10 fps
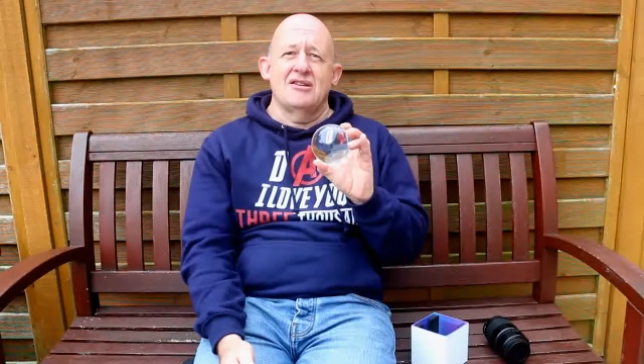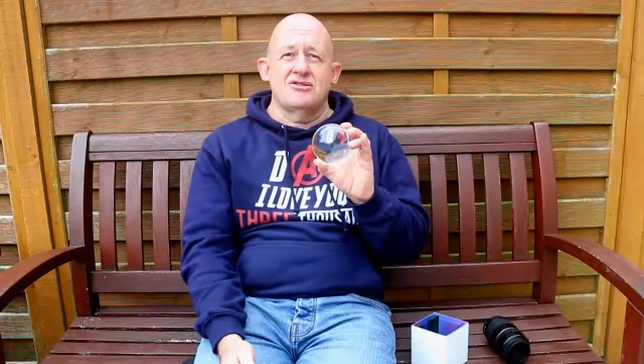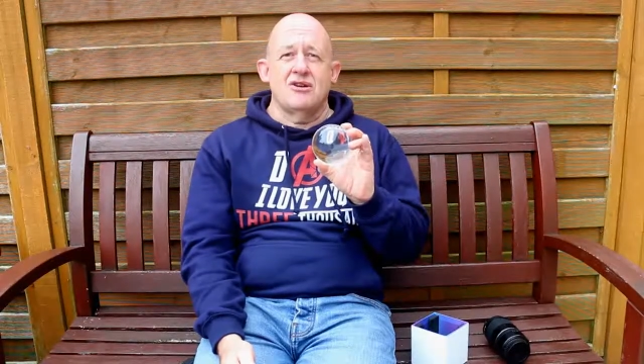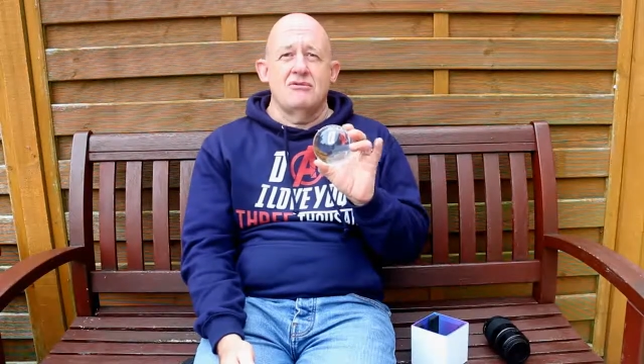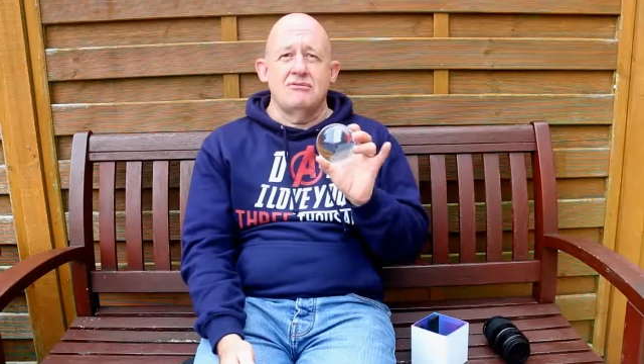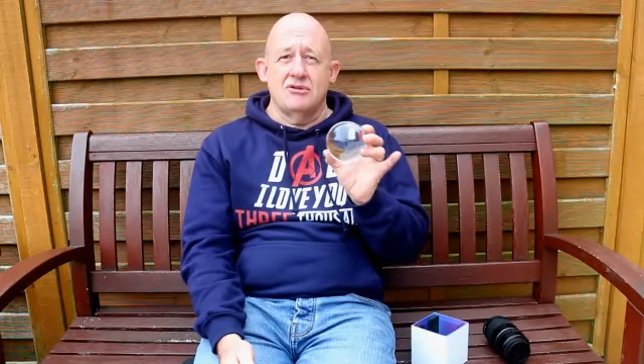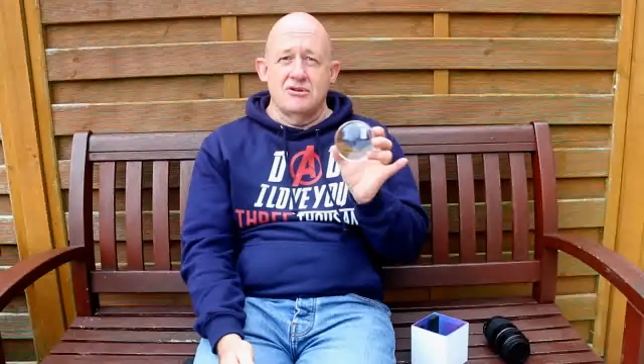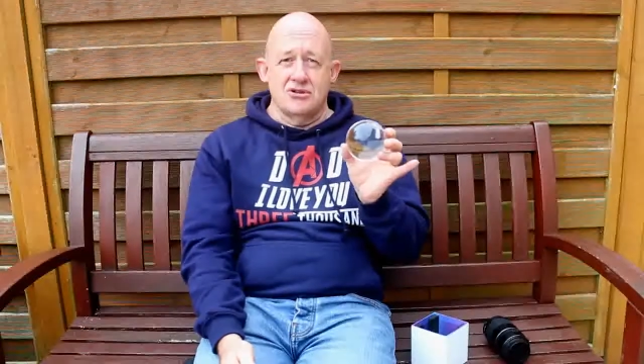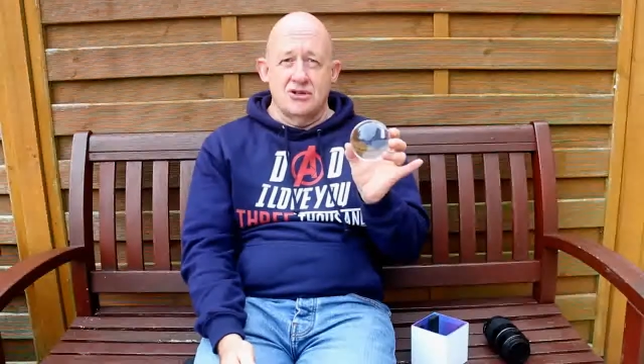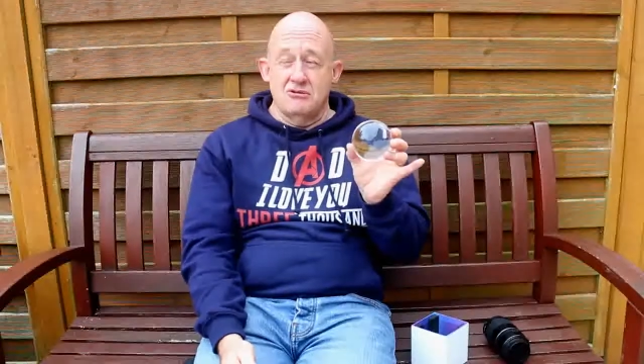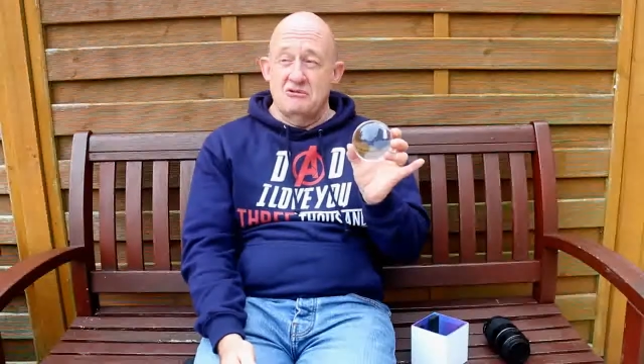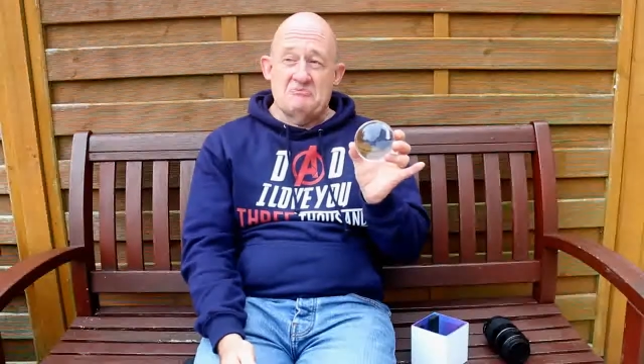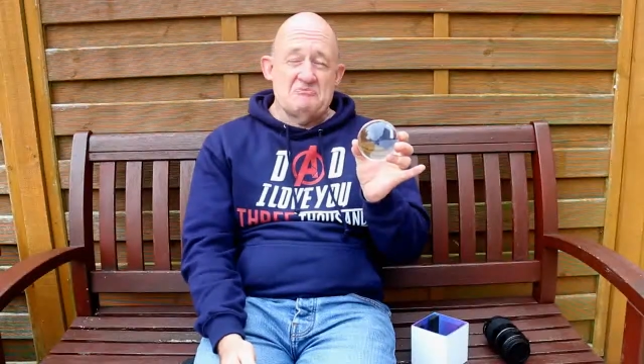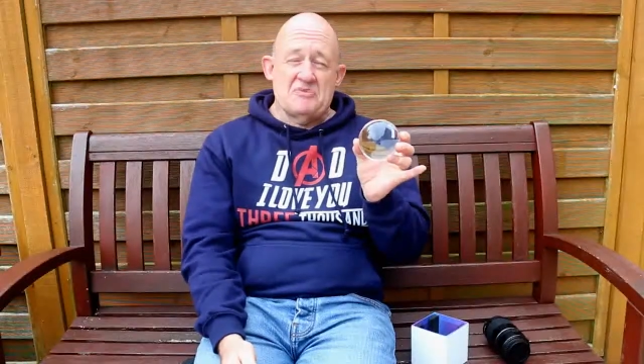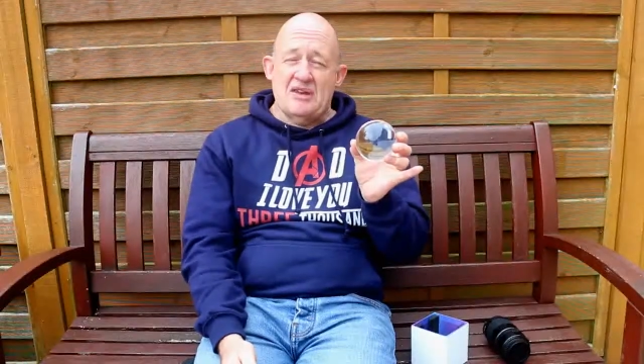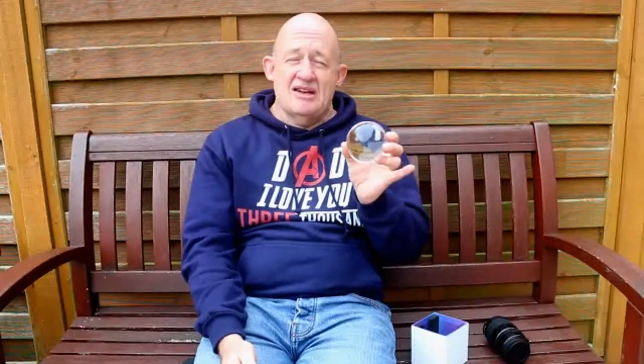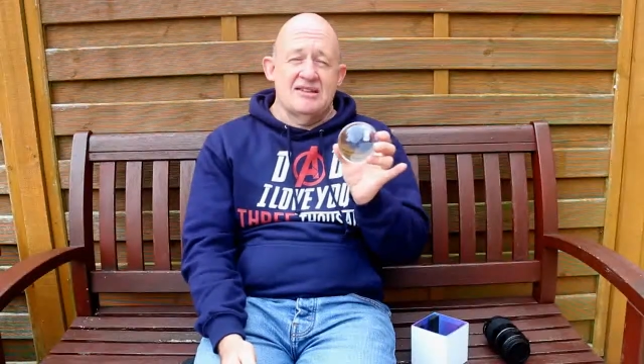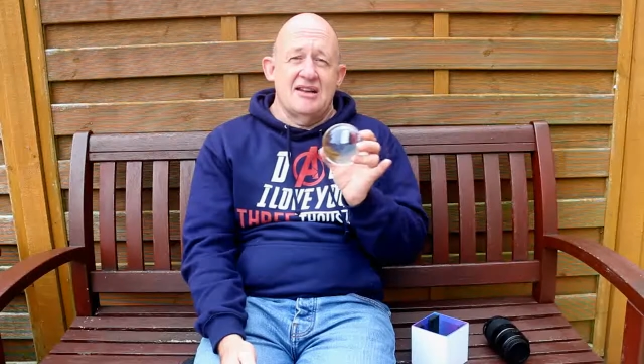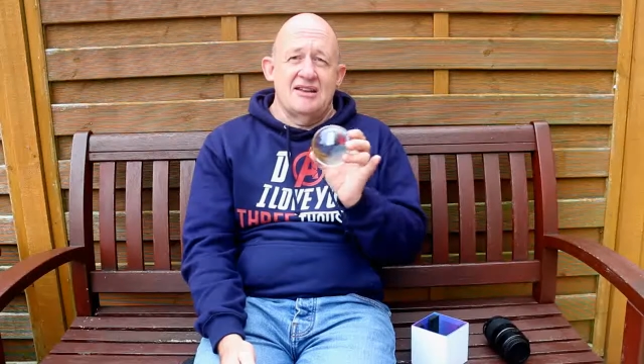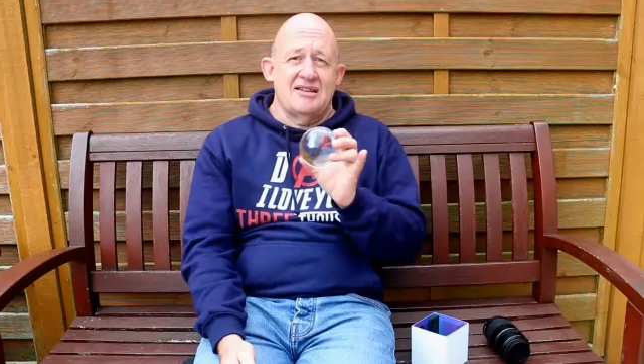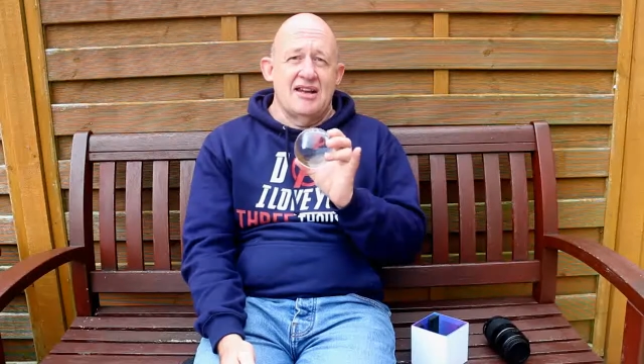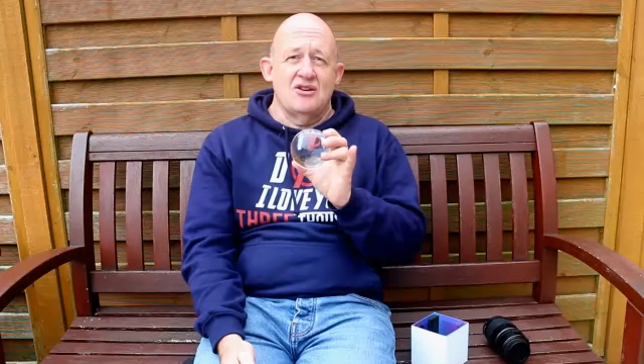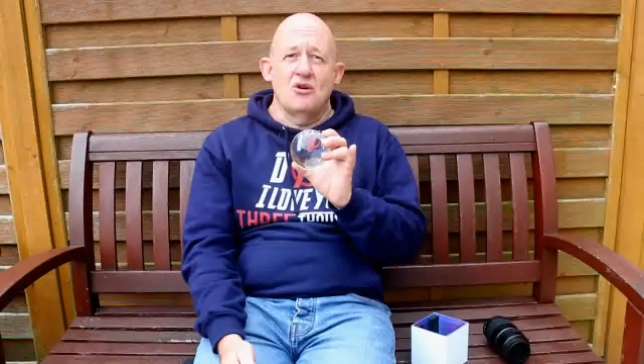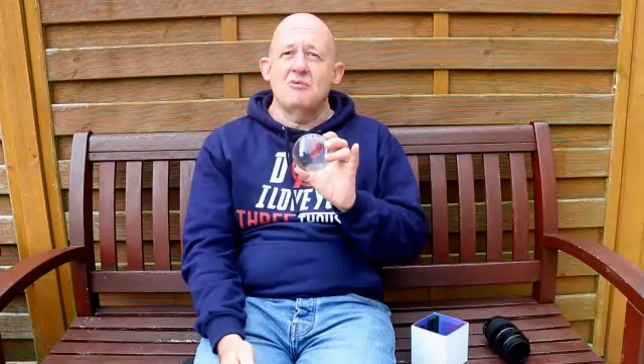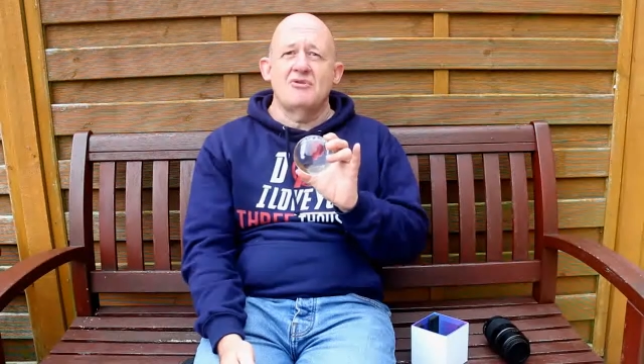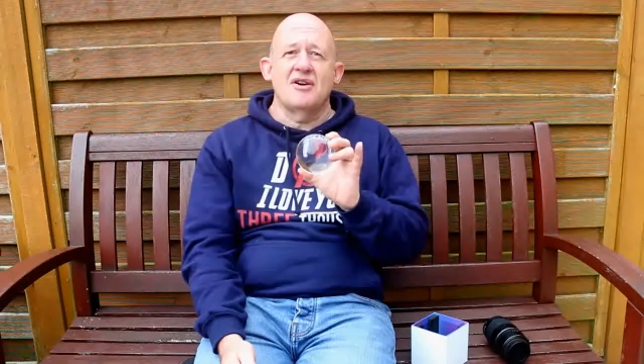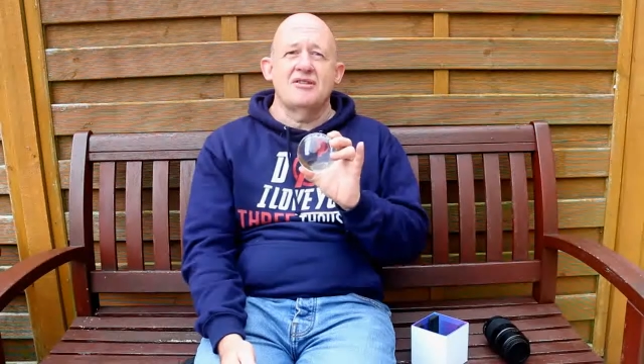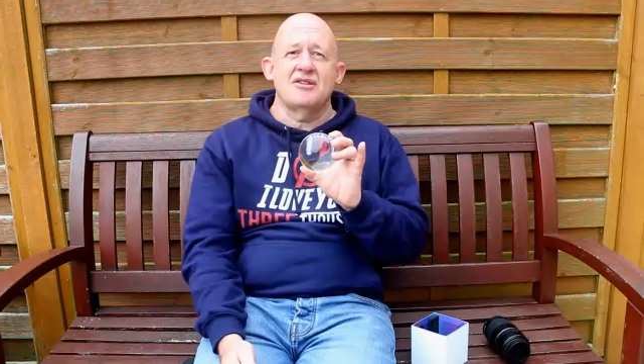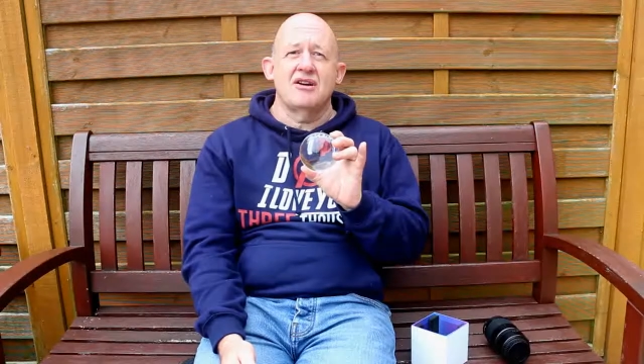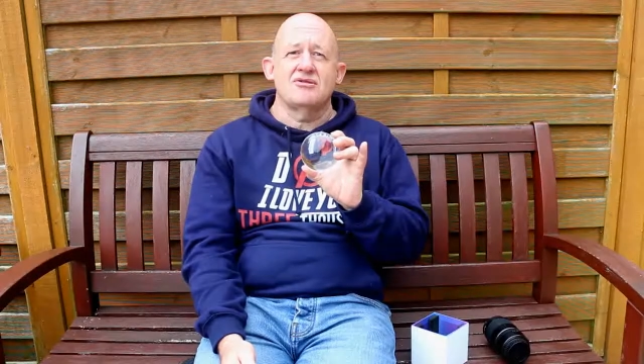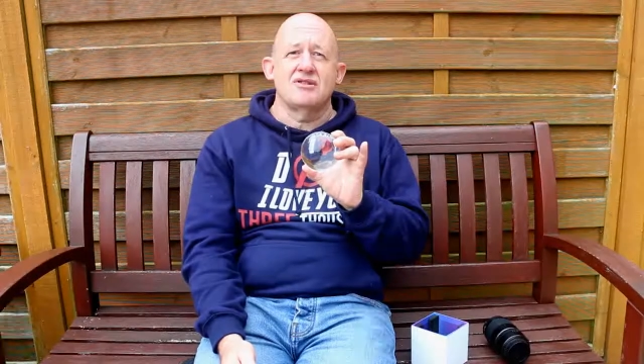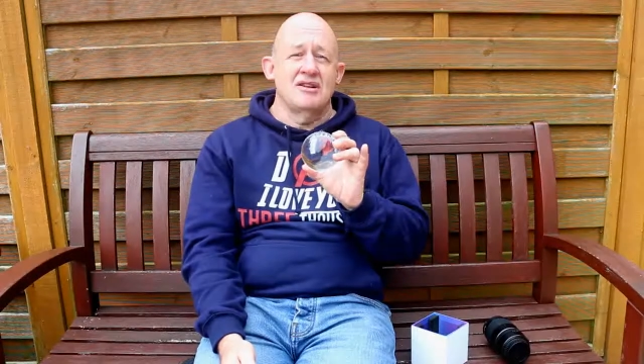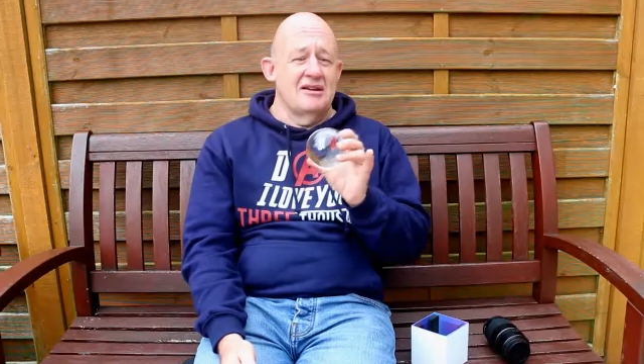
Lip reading: So you can do a set of 10 normal photos,